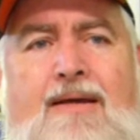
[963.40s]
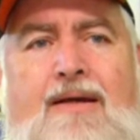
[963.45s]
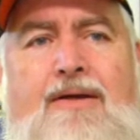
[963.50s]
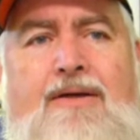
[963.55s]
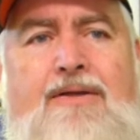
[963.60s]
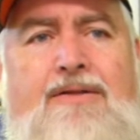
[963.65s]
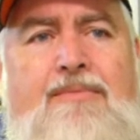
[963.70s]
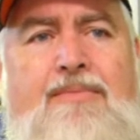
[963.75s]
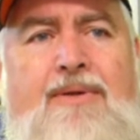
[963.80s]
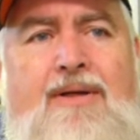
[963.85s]
he
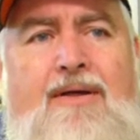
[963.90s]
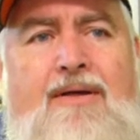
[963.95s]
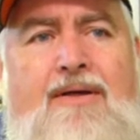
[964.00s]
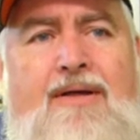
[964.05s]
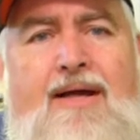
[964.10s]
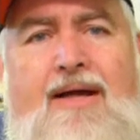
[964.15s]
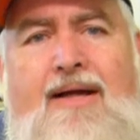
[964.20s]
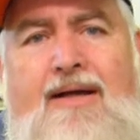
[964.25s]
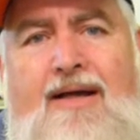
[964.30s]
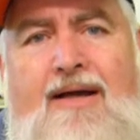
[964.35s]
used to be a
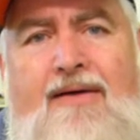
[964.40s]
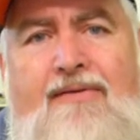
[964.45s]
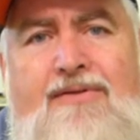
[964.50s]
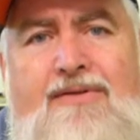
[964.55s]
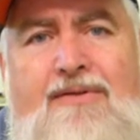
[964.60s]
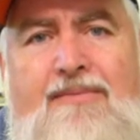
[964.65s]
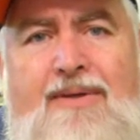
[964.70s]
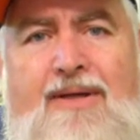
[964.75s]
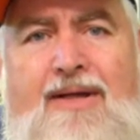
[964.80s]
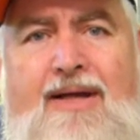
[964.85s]
cane
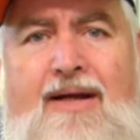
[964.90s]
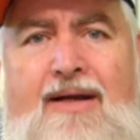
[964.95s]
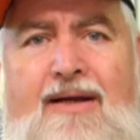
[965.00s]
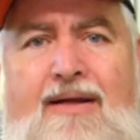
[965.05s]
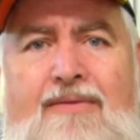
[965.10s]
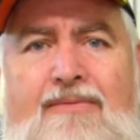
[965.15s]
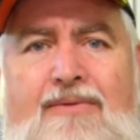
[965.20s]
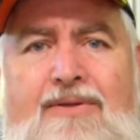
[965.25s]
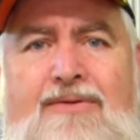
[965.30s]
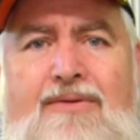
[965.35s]
harvester
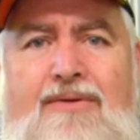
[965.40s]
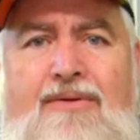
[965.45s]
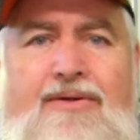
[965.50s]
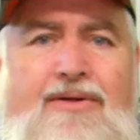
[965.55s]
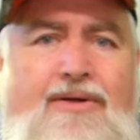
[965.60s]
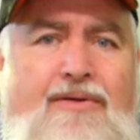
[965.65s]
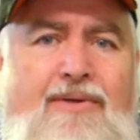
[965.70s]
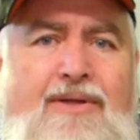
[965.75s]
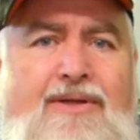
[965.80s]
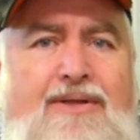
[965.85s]
mechanic, and we sort of
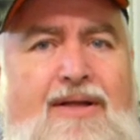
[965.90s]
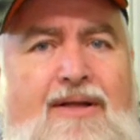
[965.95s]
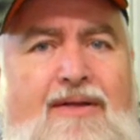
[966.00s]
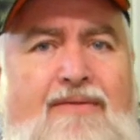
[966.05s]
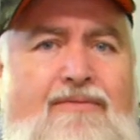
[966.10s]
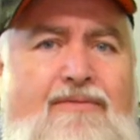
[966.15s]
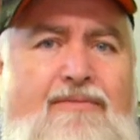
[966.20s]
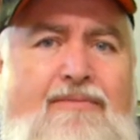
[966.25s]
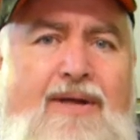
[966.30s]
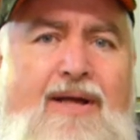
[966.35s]
knew each
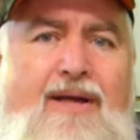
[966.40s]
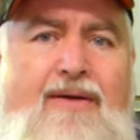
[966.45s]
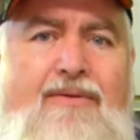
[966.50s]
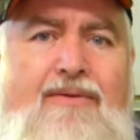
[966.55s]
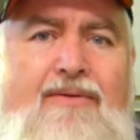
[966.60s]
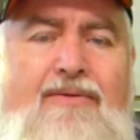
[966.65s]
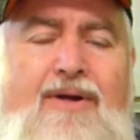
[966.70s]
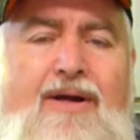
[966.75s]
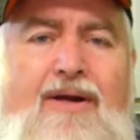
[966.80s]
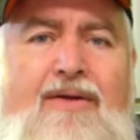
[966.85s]
other from out
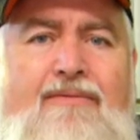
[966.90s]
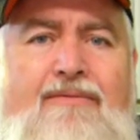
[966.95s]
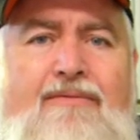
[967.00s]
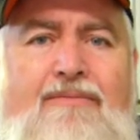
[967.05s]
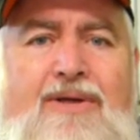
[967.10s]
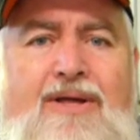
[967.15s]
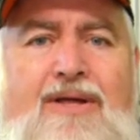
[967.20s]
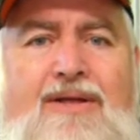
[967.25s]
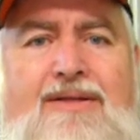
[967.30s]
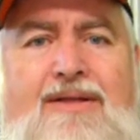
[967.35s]
on the road
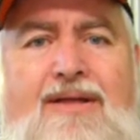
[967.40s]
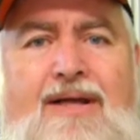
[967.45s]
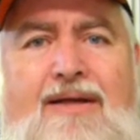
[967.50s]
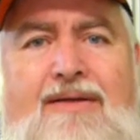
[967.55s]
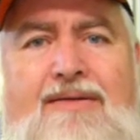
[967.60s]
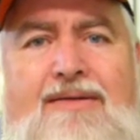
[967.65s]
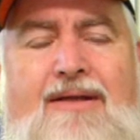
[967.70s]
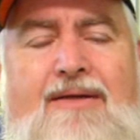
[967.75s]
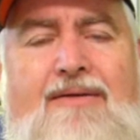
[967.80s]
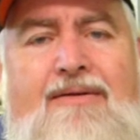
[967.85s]
from years
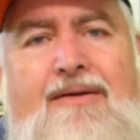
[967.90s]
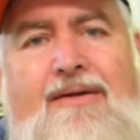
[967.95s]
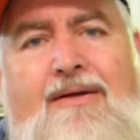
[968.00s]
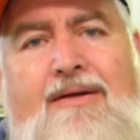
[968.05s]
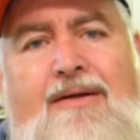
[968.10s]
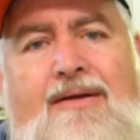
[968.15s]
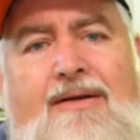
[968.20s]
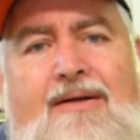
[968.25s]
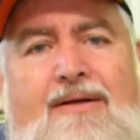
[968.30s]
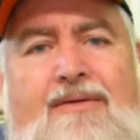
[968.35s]
ago. So
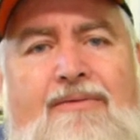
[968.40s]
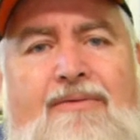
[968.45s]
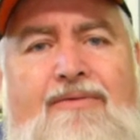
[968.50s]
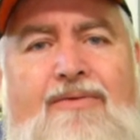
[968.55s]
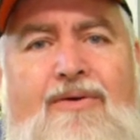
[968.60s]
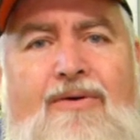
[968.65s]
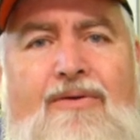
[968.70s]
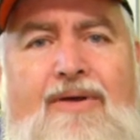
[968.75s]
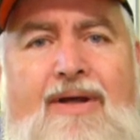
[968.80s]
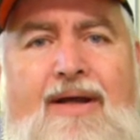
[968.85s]

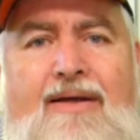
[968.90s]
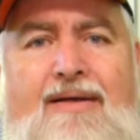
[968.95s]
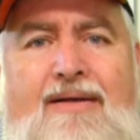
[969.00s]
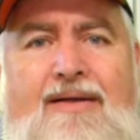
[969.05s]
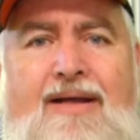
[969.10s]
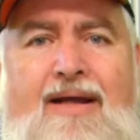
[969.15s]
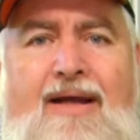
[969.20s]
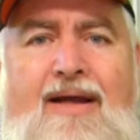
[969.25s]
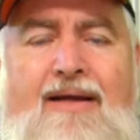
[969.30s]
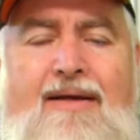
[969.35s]
we've gone down
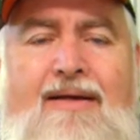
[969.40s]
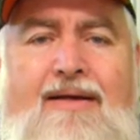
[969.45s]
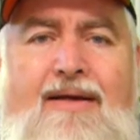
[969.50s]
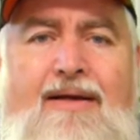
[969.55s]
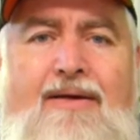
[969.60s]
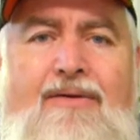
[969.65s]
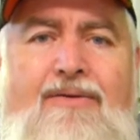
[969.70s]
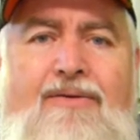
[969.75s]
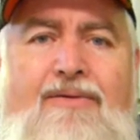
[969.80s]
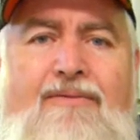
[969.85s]
to Dan to
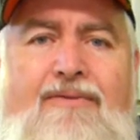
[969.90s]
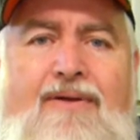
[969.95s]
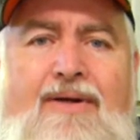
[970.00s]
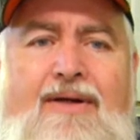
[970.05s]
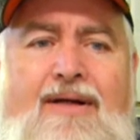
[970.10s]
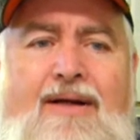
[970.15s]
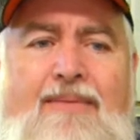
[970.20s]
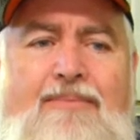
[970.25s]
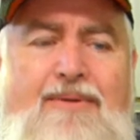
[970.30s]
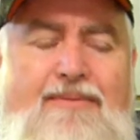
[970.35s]
get it all
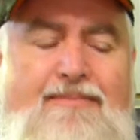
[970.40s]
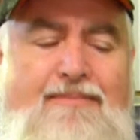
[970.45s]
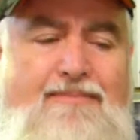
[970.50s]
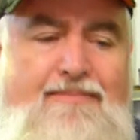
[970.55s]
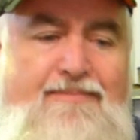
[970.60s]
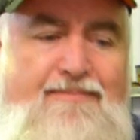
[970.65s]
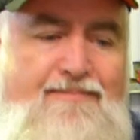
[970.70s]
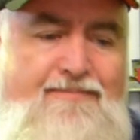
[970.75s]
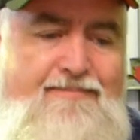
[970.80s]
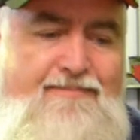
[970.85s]
fitted up,
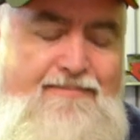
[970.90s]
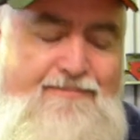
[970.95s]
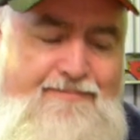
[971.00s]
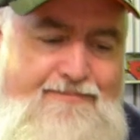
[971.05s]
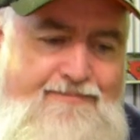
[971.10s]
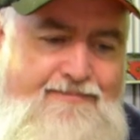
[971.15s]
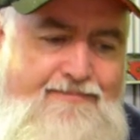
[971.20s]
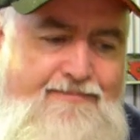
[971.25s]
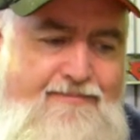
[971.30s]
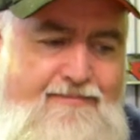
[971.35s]

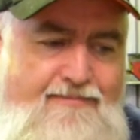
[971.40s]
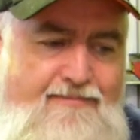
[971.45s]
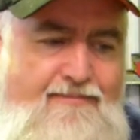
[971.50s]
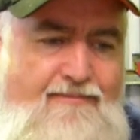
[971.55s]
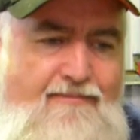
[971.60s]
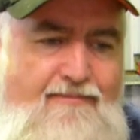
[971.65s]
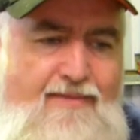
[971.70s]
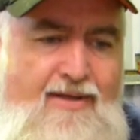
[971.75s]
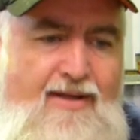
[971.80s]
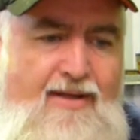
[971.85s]

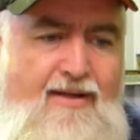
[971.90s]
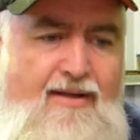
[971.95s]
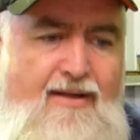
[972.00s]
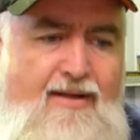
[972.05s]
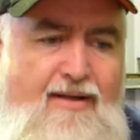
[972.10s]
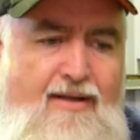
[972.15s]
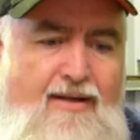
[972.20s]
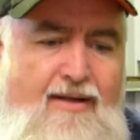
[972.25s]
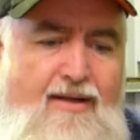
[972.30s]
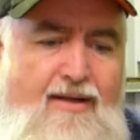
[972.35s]
and